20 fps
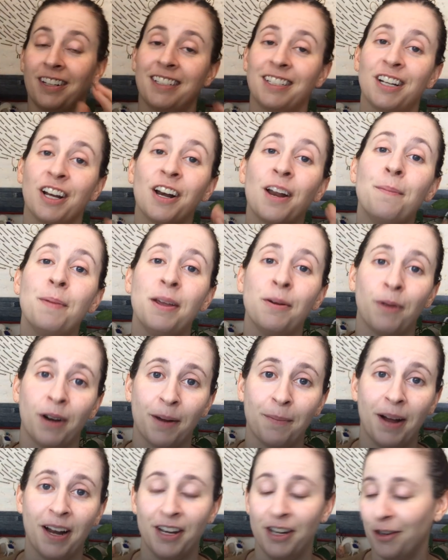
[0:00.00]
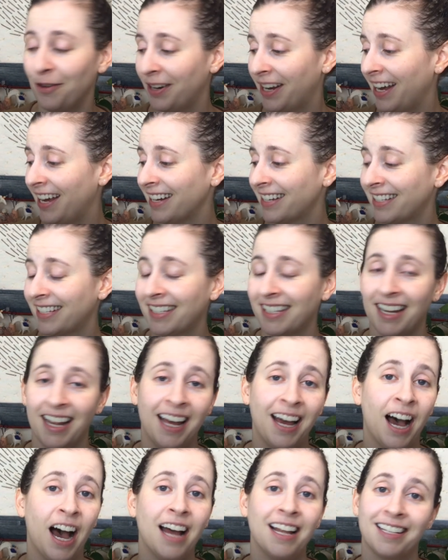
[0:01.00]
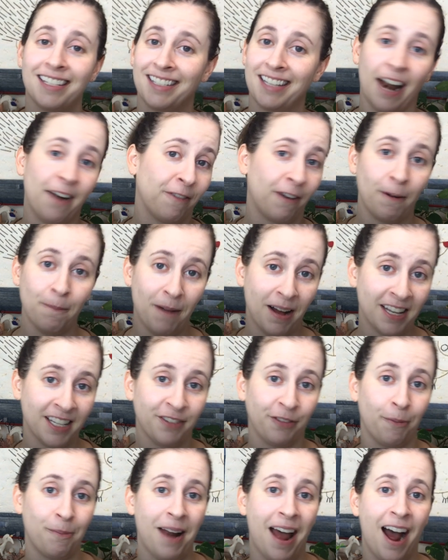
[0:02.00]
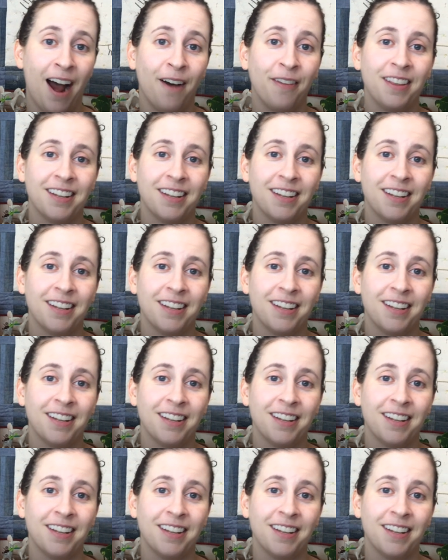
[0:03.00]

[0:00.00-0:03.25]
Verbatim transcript: it's gonna be one of my new kits several months from now.